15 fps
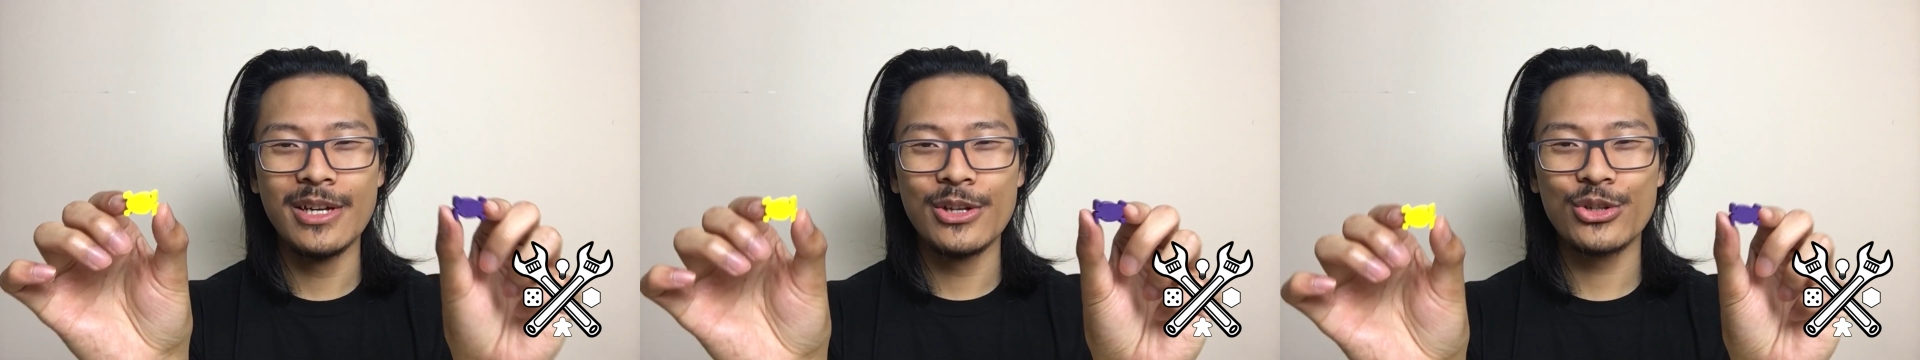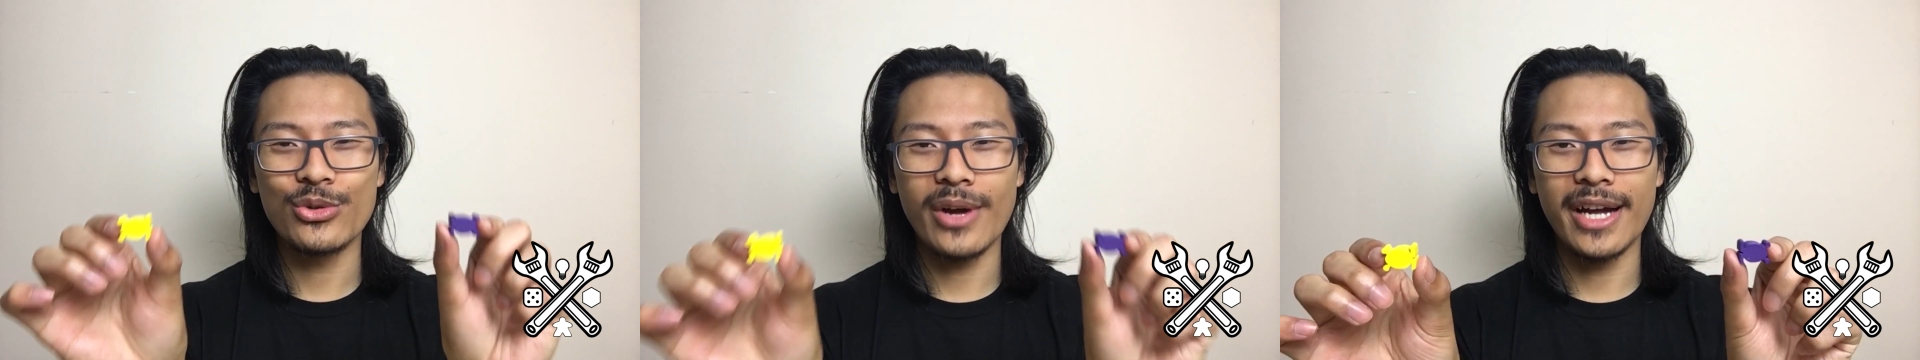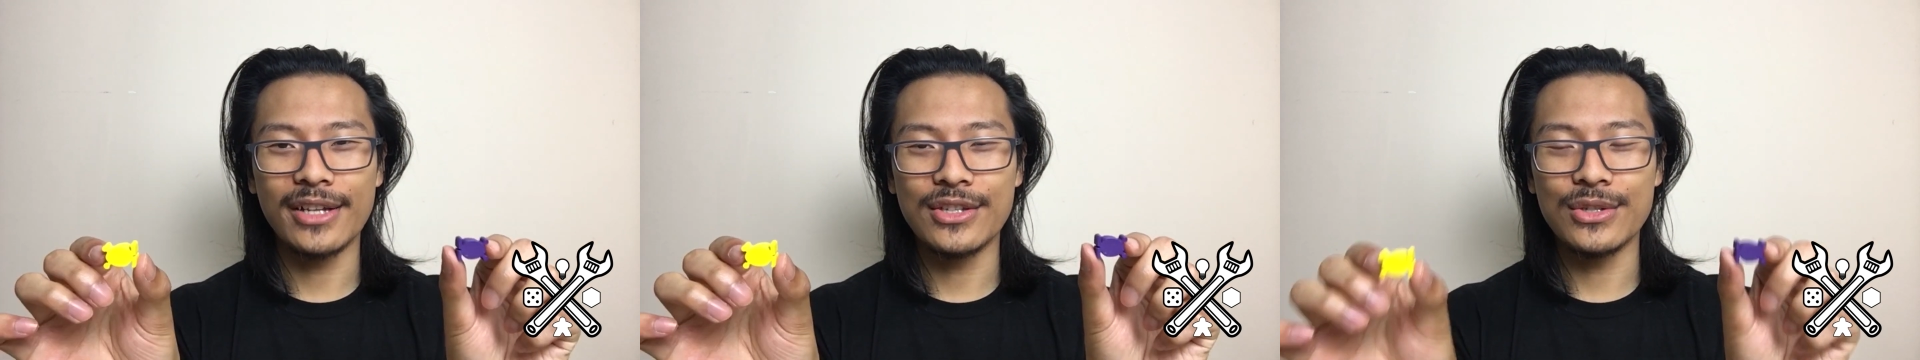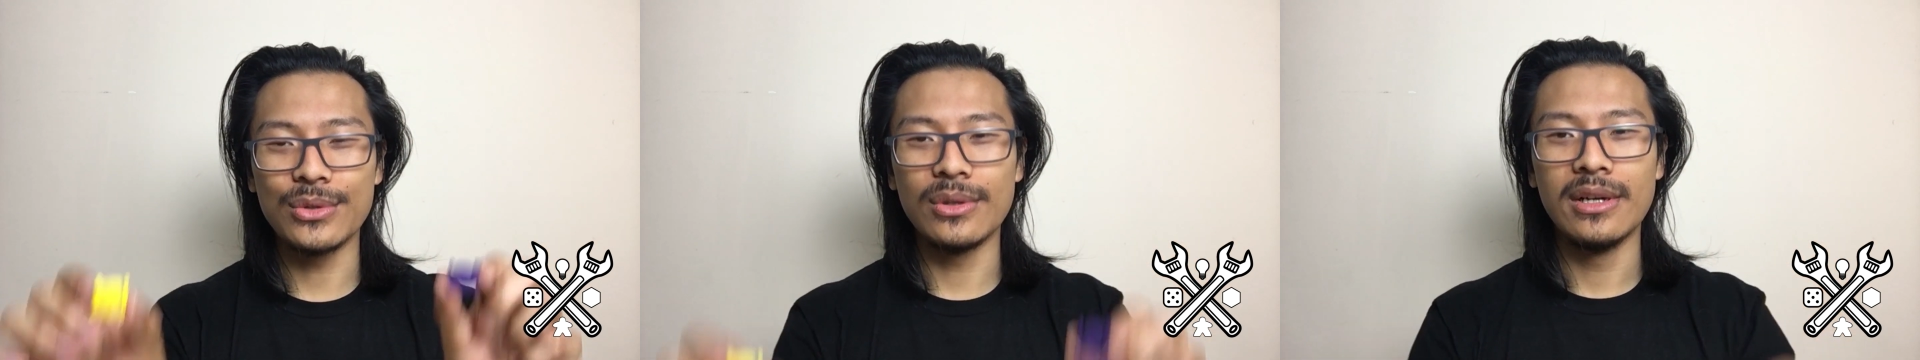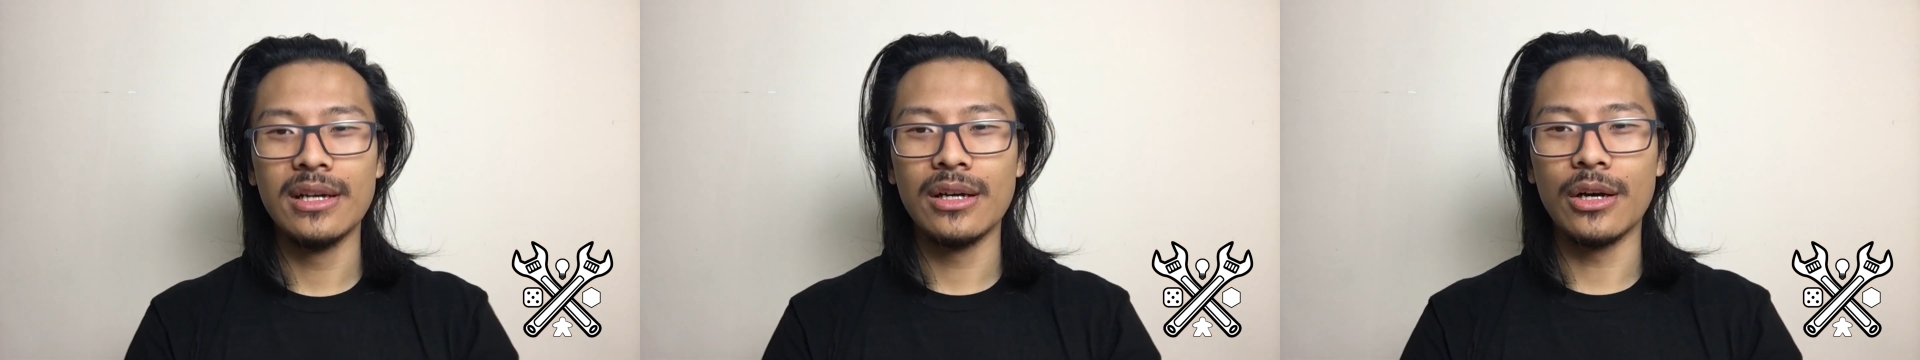trying to
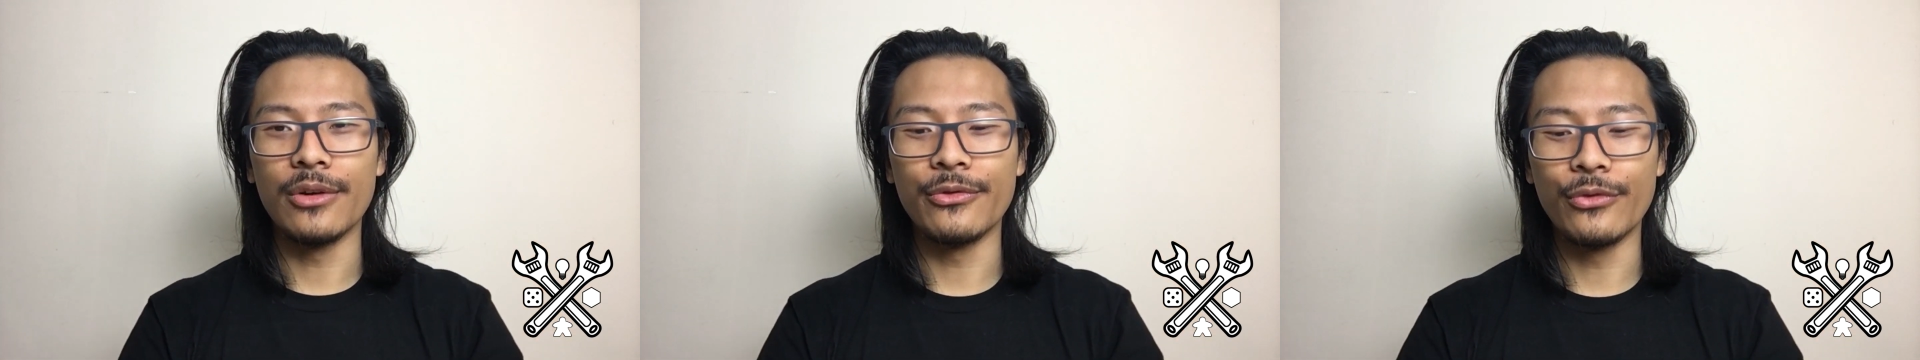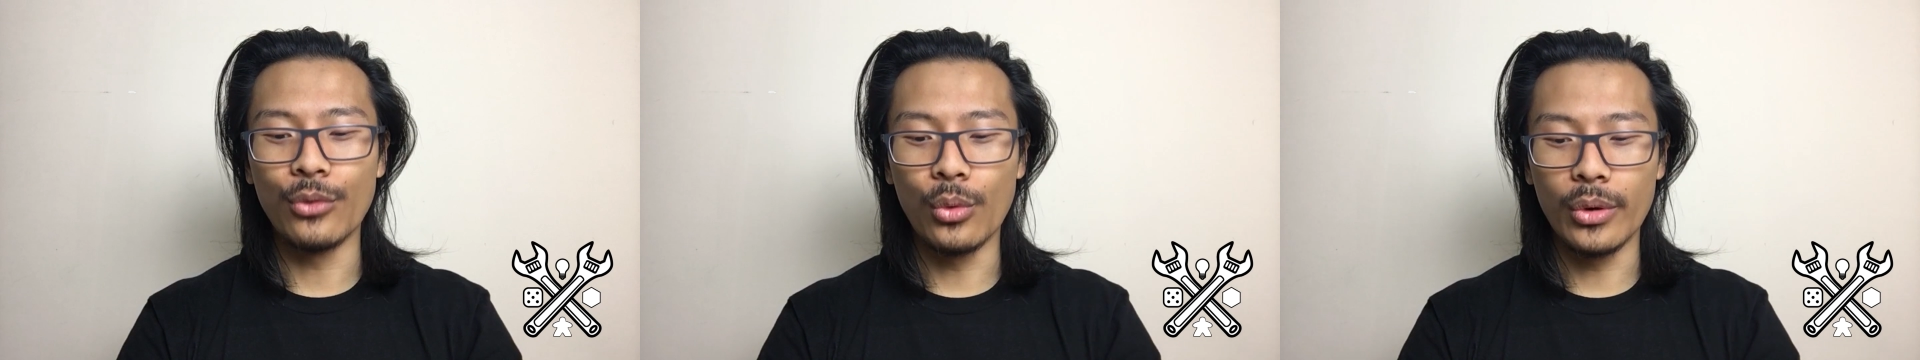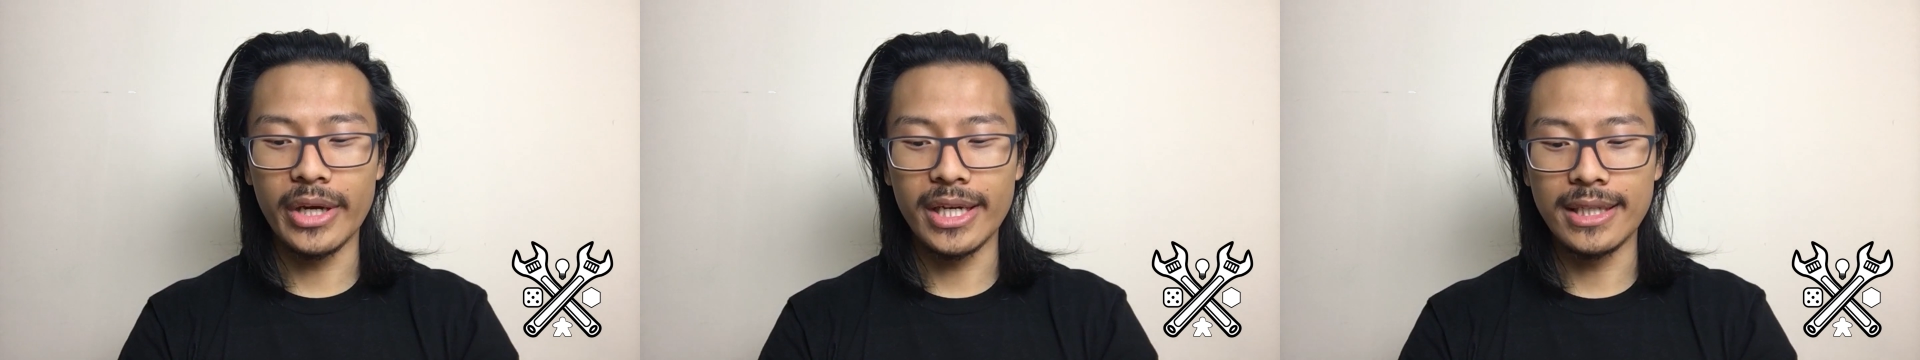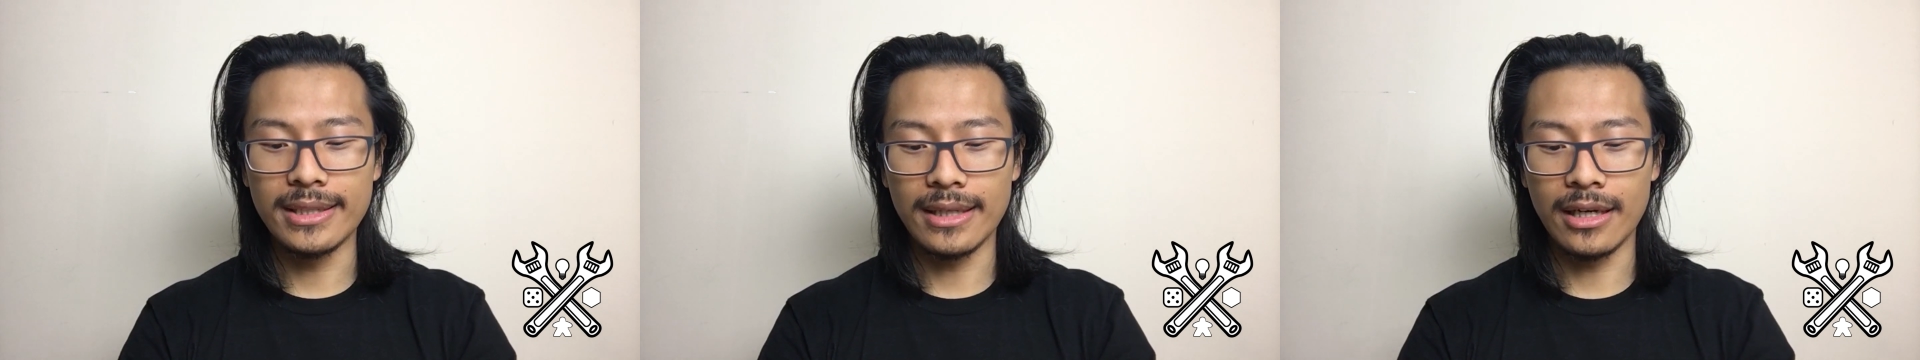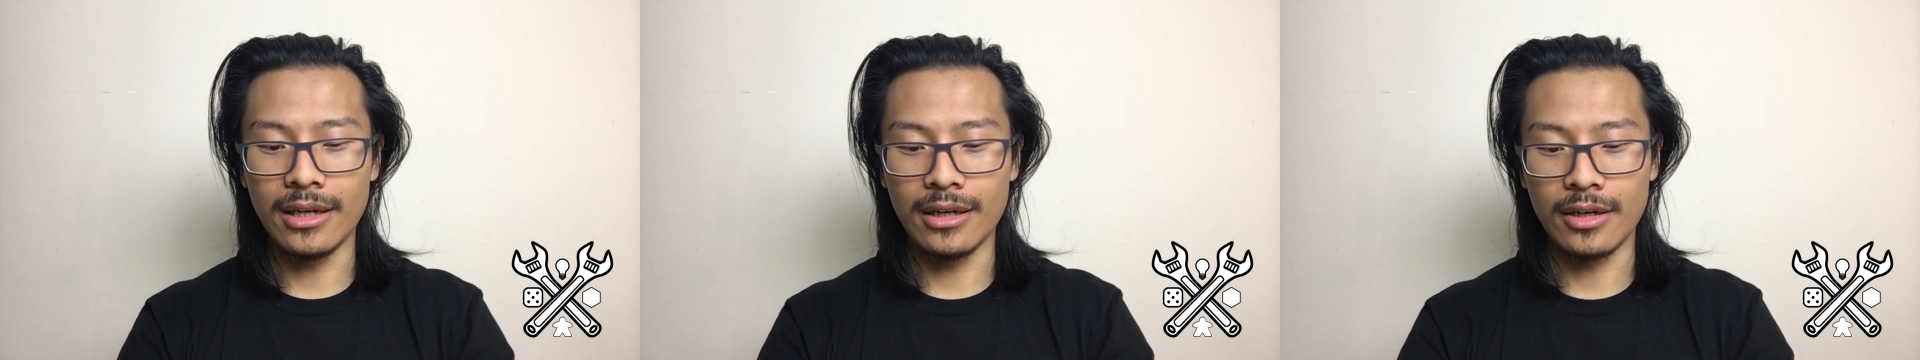avoid
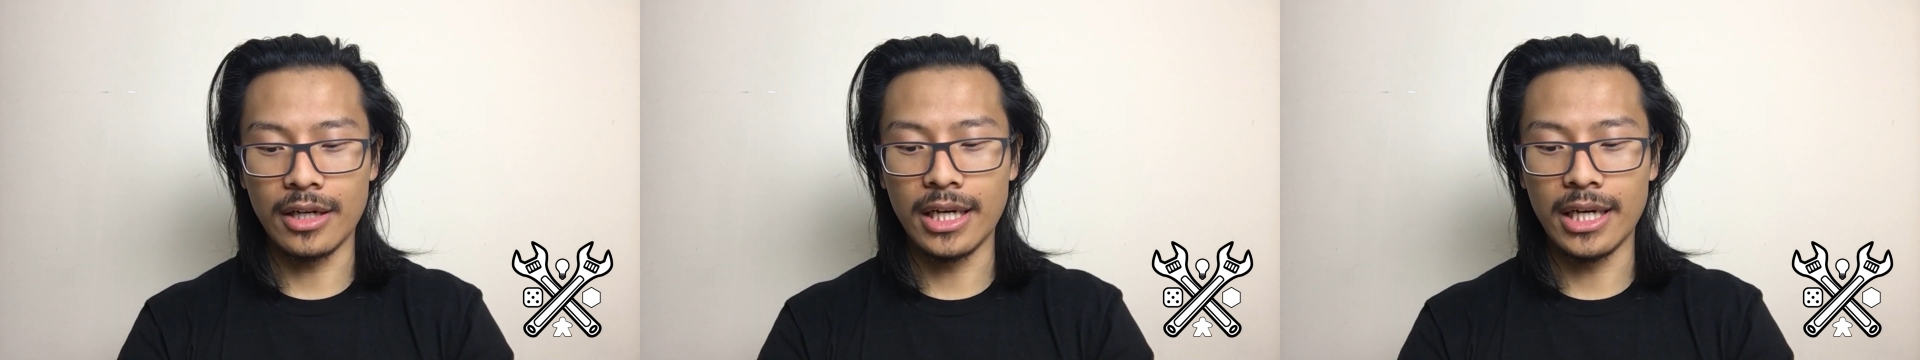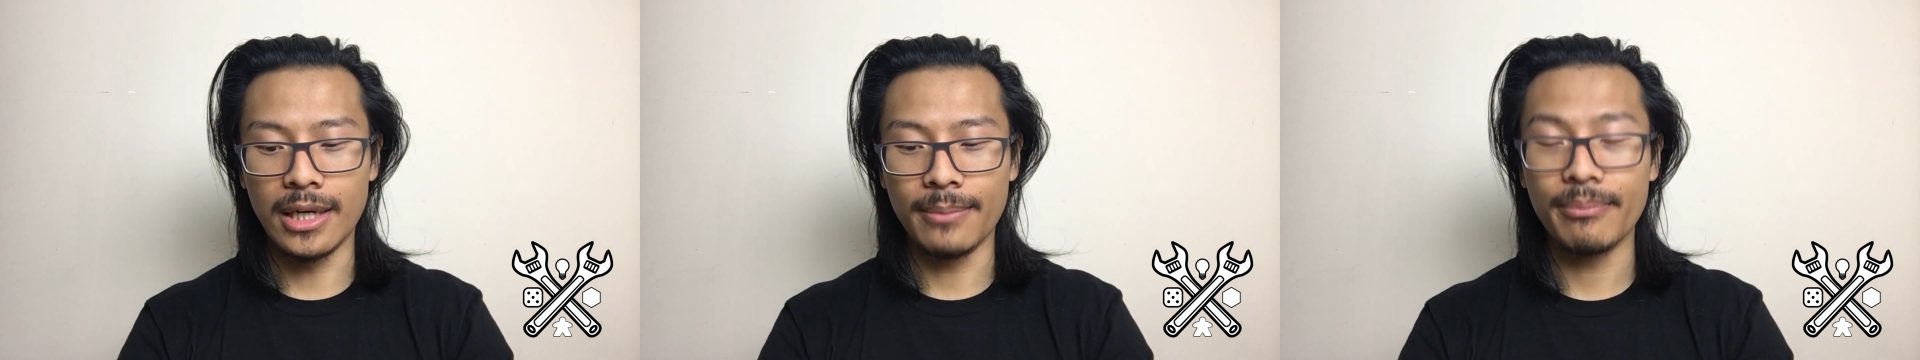or